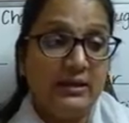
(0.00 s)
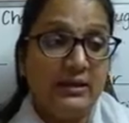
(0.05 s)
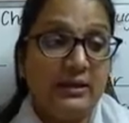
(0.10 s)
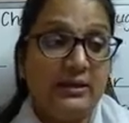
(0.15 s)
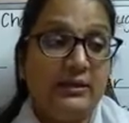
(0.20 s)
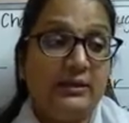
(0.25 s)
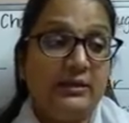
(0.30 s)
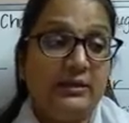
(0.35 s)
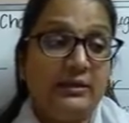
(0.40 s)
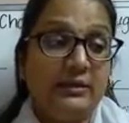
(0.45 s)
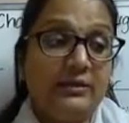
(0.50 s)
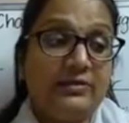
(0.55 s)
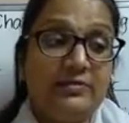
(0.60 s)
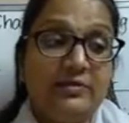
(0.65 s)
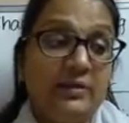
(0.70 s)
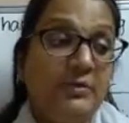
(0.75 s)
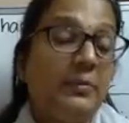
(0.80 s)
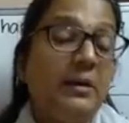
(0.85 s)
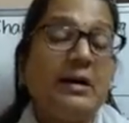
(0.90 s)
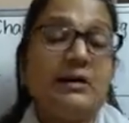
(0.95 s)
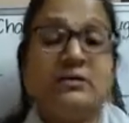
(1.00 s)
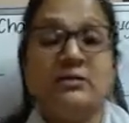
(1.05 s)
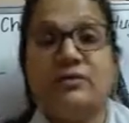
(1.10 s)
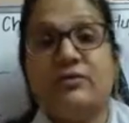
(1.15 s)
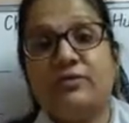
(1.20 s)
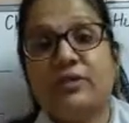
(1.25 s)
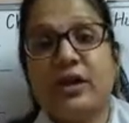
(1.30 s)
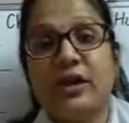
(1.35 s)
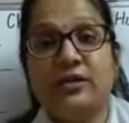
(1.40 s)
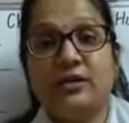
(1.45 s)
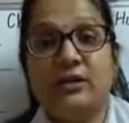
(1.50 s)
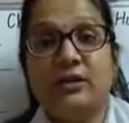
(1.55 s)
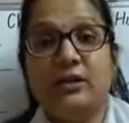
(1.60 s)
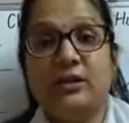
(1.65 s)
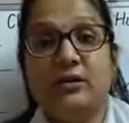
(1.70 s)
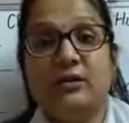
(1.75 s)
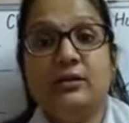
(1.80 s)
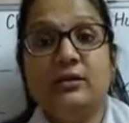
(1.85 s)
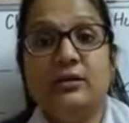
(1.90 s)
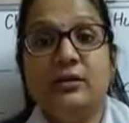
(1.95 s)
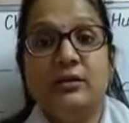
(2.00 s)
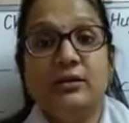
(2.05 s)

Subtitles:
in different parts of Kerala